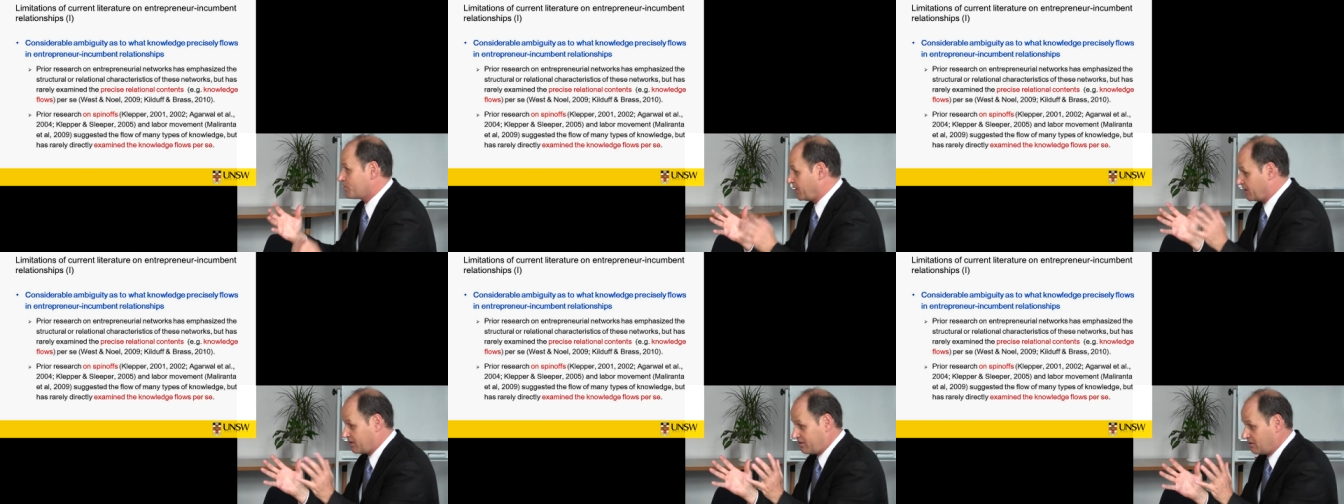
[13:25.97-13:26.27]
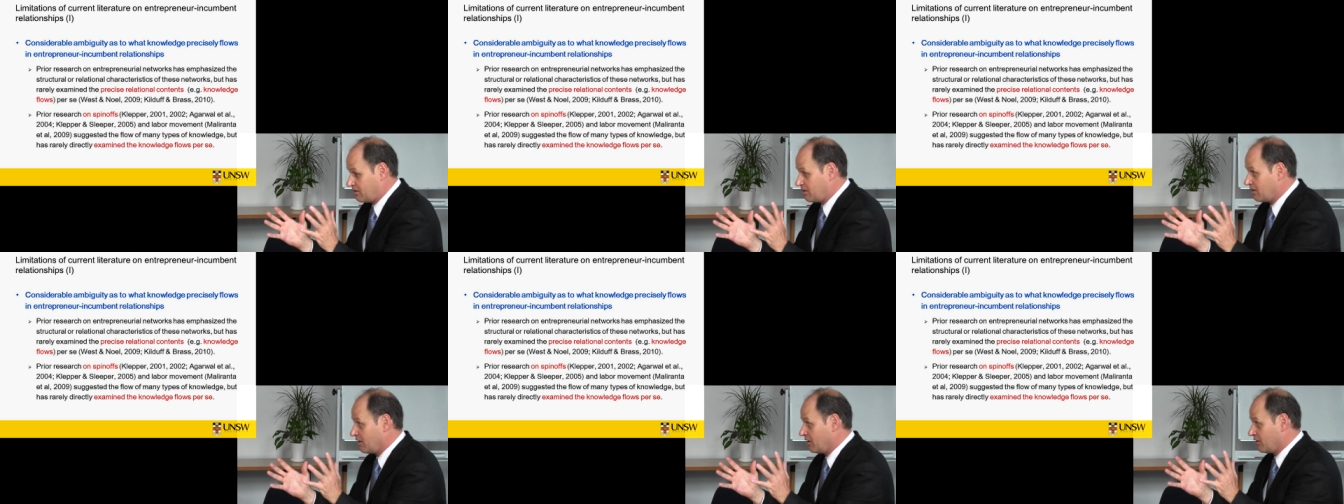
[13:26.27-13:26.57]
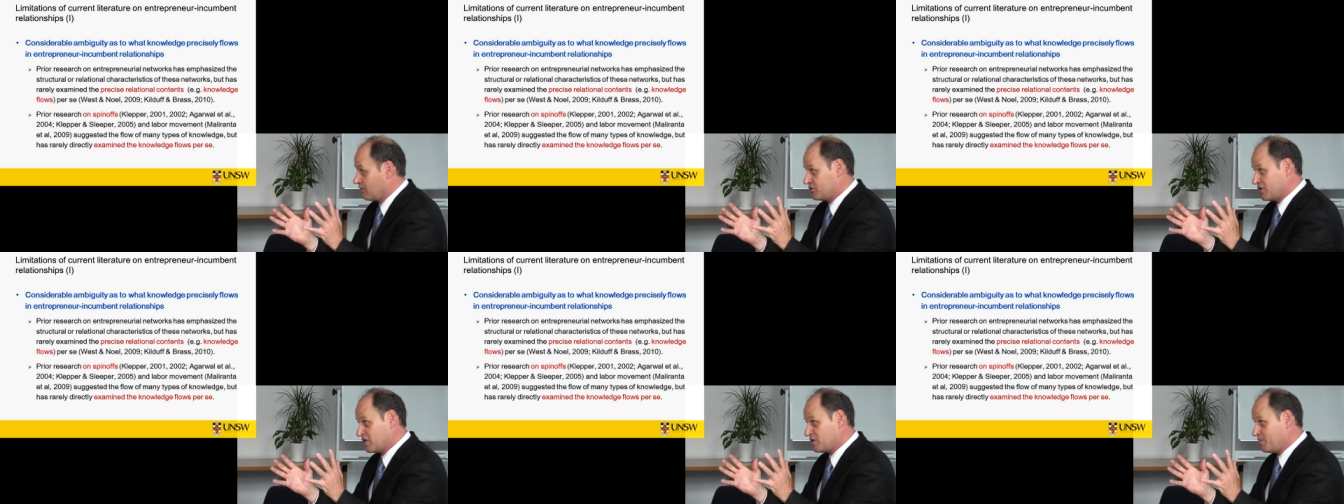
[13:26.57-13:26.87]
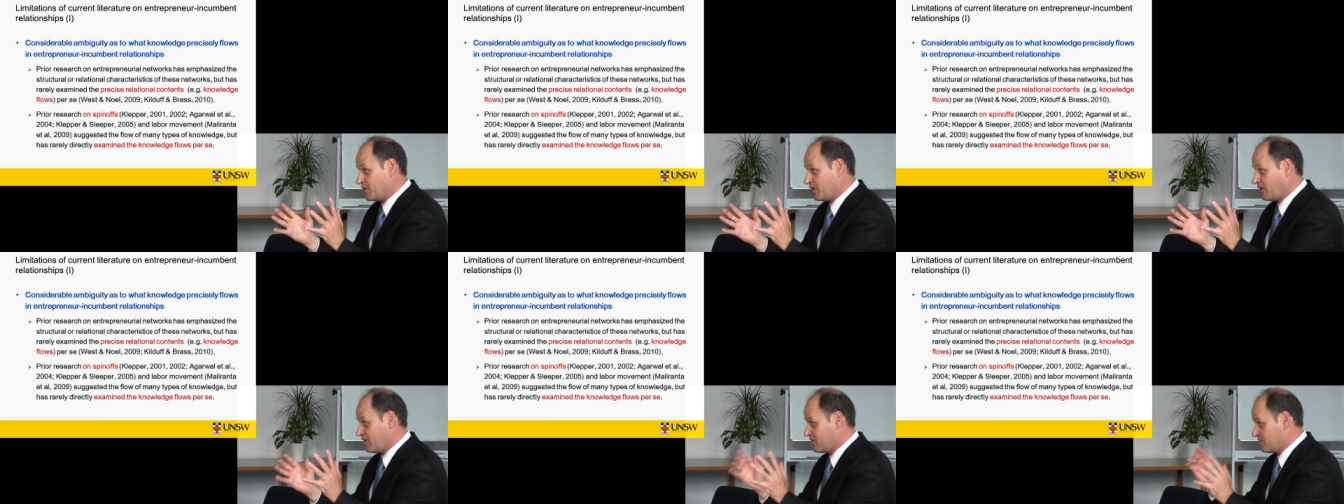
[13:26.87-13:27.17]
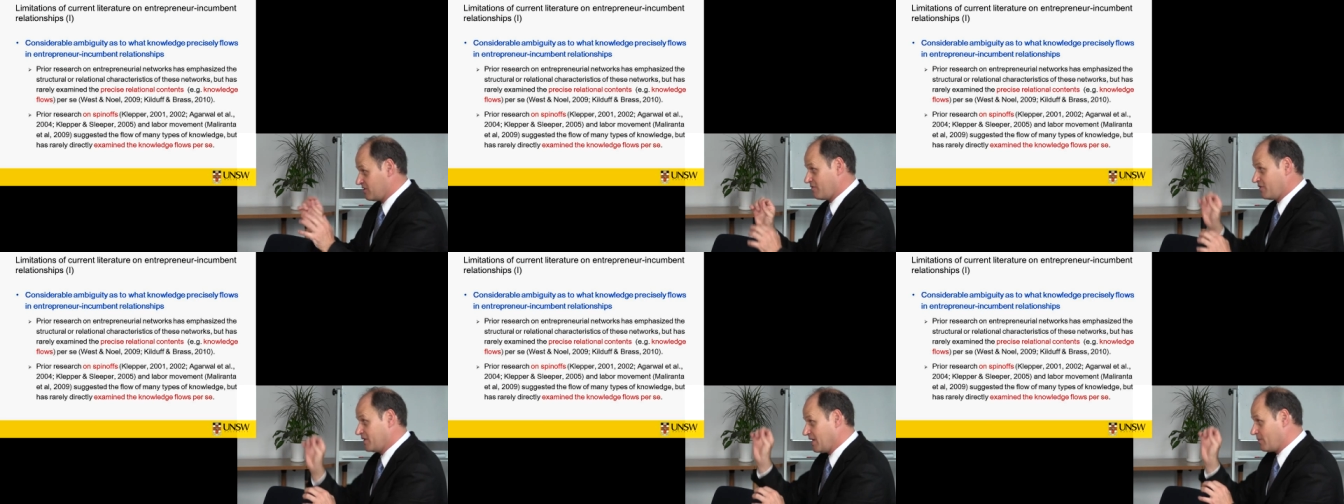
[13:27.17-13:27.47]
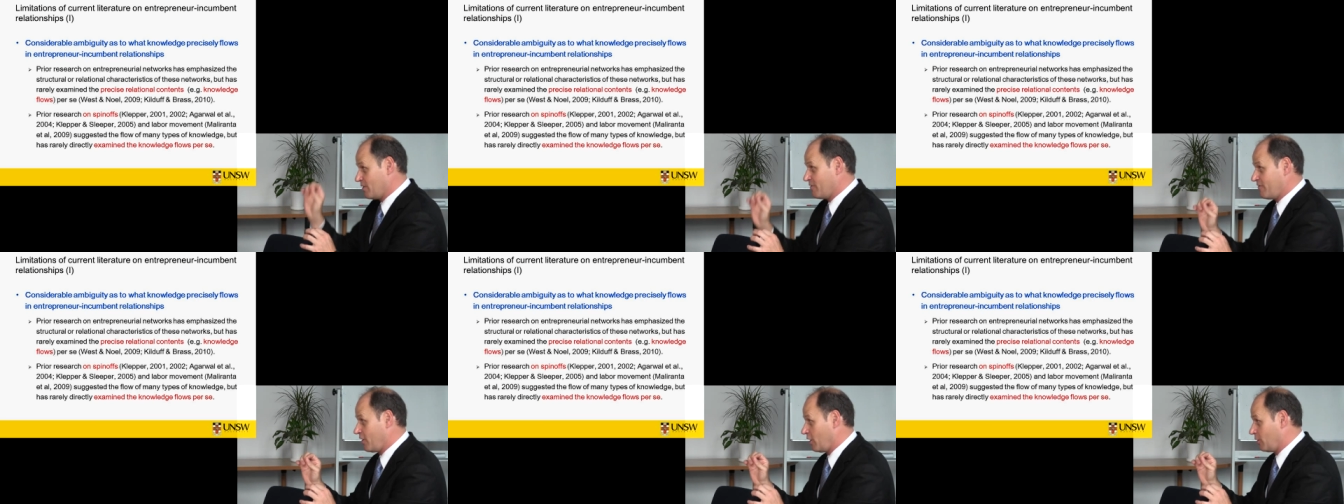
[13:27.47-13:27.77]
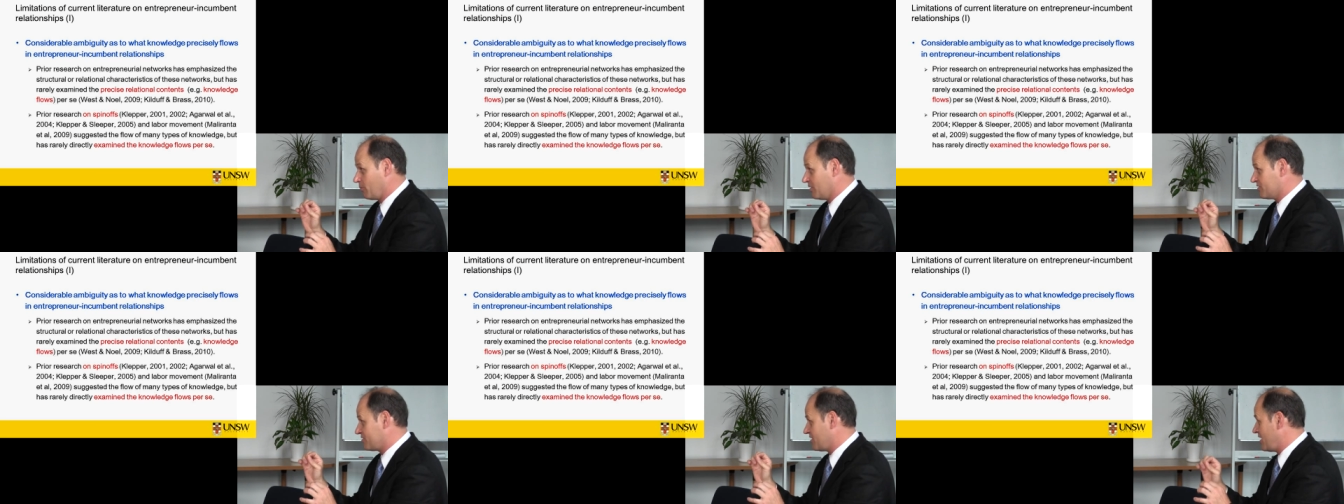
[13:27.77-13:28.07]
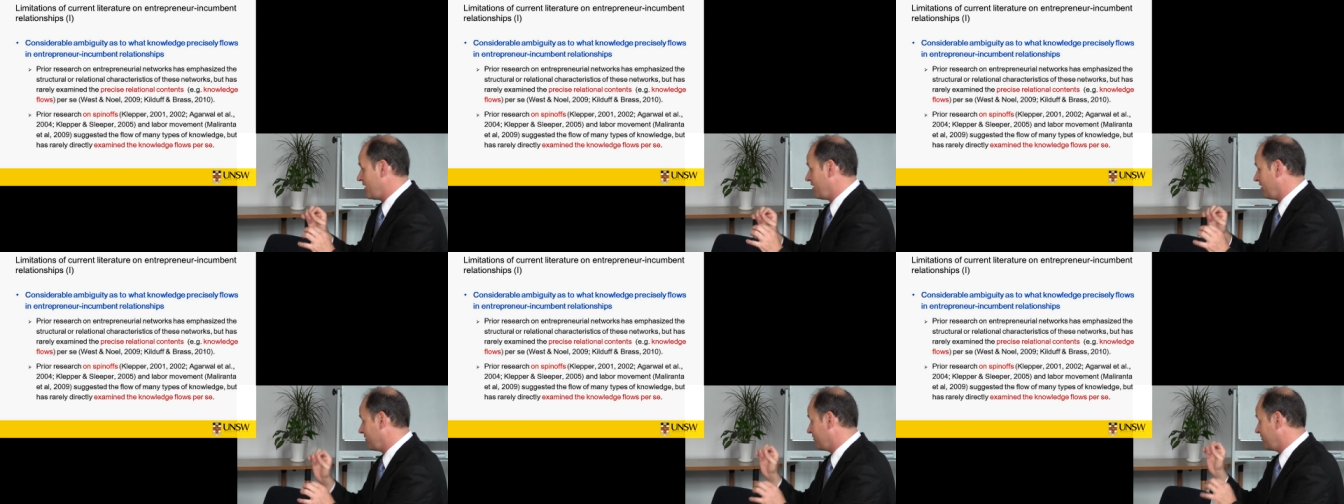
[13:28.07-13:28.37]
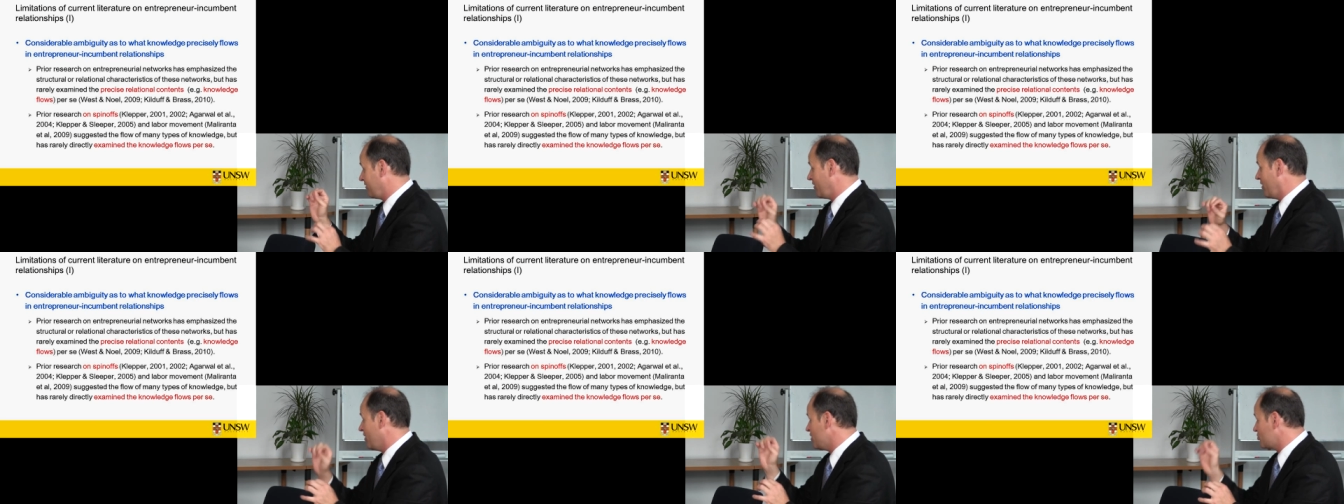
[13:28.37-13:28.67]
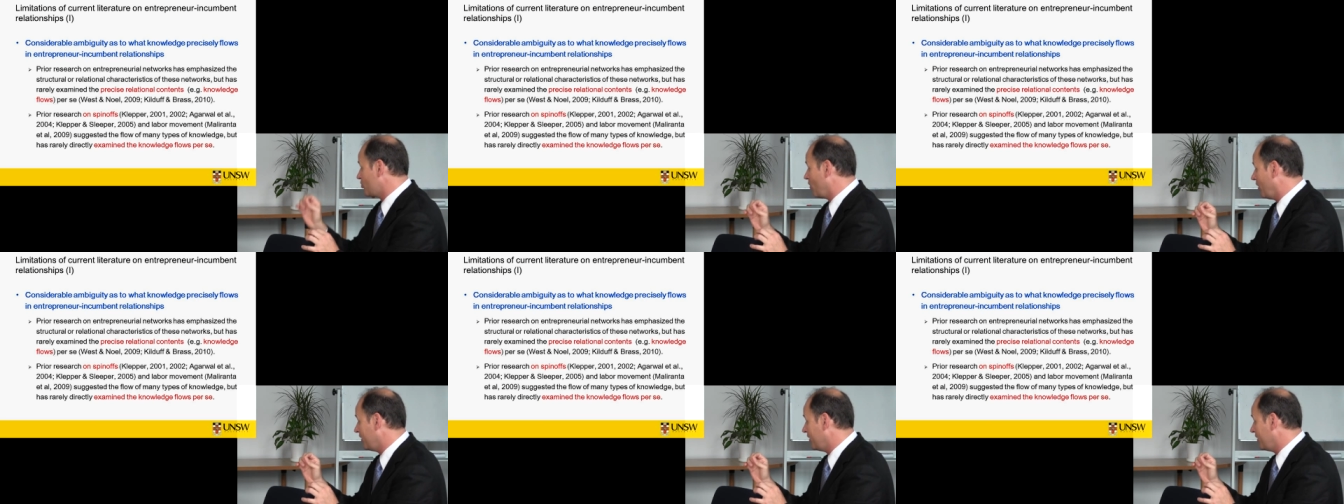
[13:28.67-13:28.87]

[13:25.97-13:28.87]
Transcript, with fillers: But just because you have a dummy variable saying there is